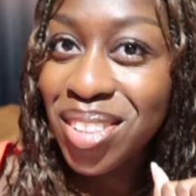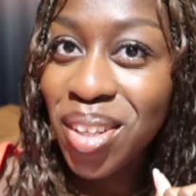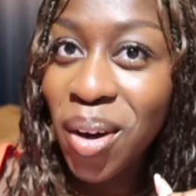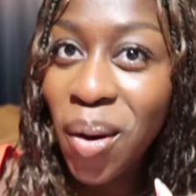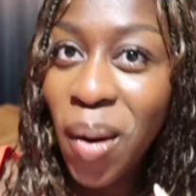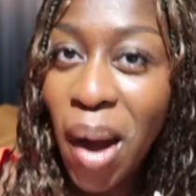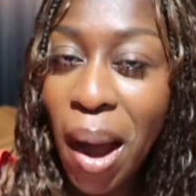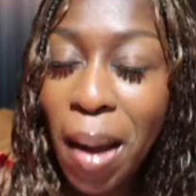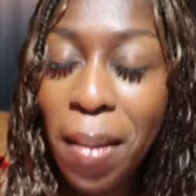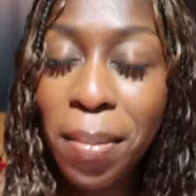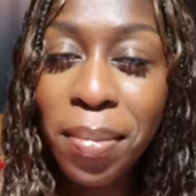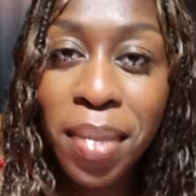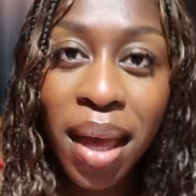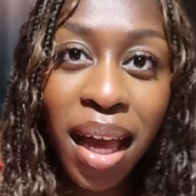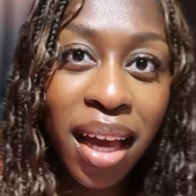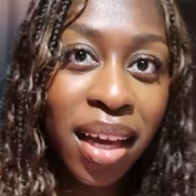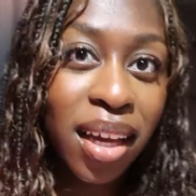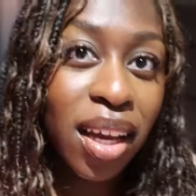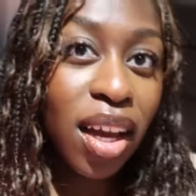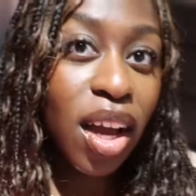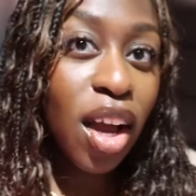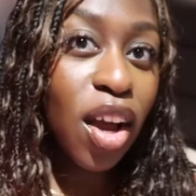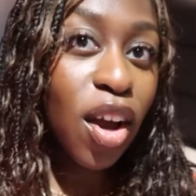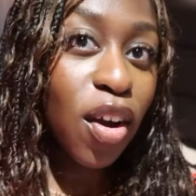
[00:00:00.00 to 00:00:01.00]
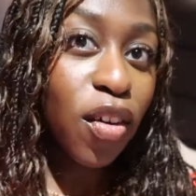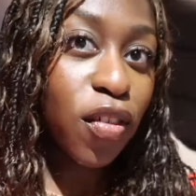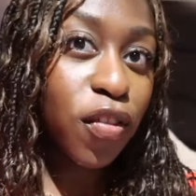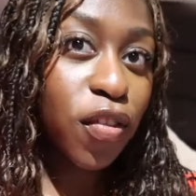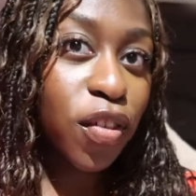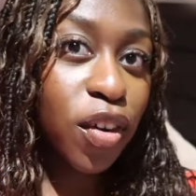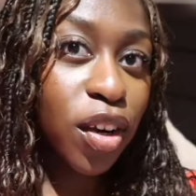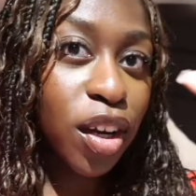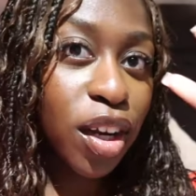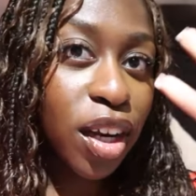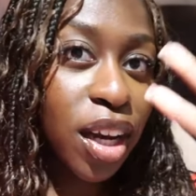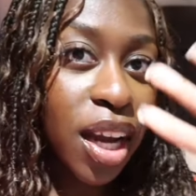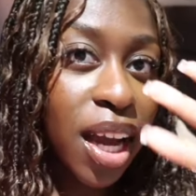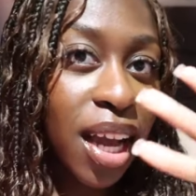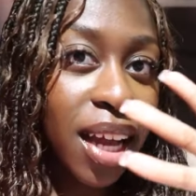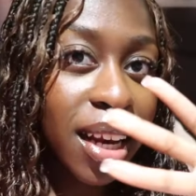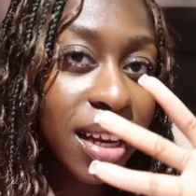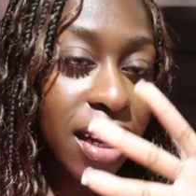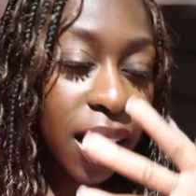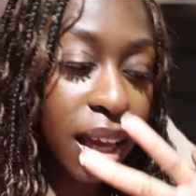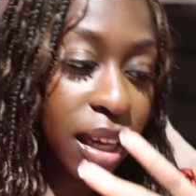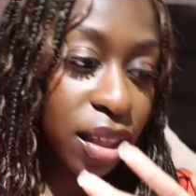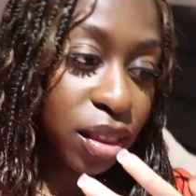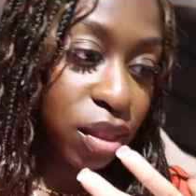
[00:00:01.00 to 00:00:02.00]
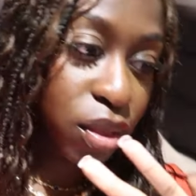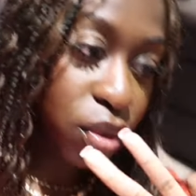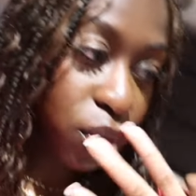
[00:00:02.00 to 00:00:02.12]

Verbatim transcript: so I'm back for night